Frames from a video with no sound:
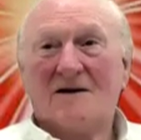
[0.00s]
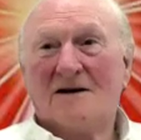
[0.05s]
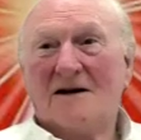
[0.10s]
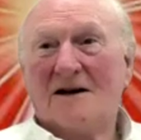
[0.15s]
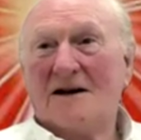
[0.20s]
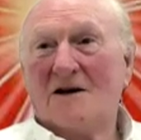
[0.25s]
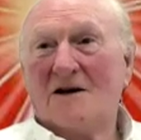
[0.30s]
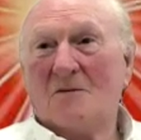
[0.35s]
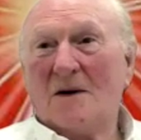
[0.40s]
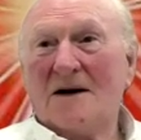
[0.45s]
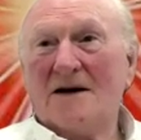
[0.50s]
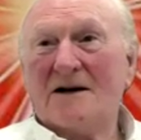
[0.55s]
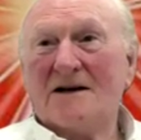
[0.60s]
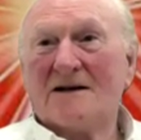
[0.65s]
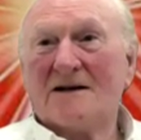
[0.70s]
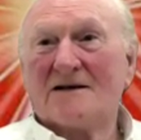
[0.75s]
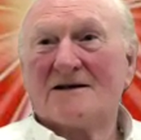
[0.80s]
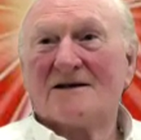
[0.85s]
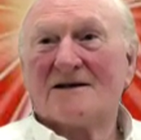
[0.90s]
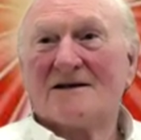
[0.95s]
in
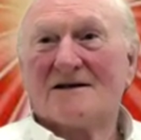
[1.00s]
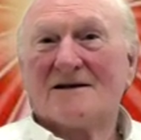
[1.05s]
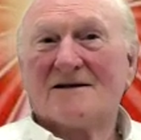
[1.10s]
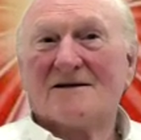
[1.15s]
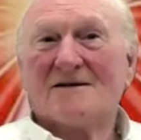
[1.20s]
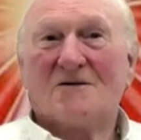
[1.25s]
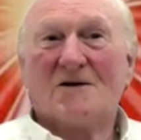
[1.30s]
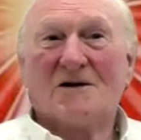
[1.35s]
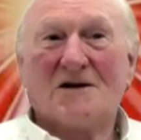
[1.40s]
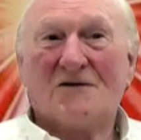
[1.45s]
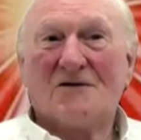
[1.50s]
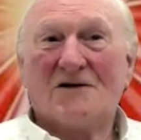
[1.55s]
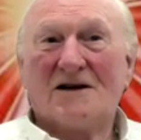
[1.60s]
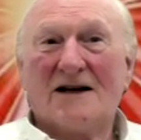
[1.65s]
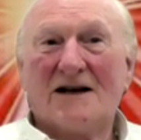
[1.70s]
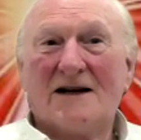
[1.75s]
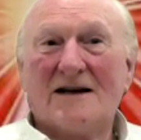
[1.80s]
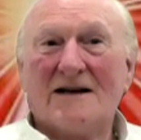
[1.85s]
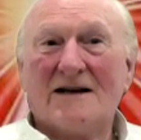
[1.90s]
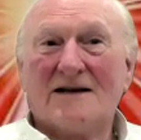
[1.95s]
abundance, whatever
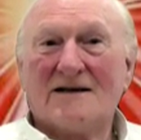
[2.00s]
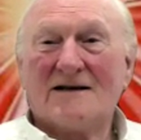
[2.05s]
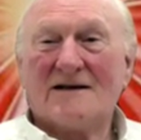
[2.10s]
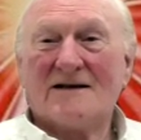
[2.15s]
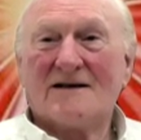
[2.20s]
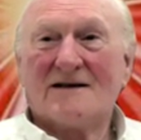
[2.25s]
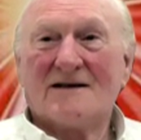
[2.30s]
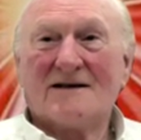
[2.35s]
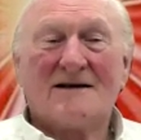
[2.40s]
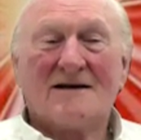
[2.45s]
that is.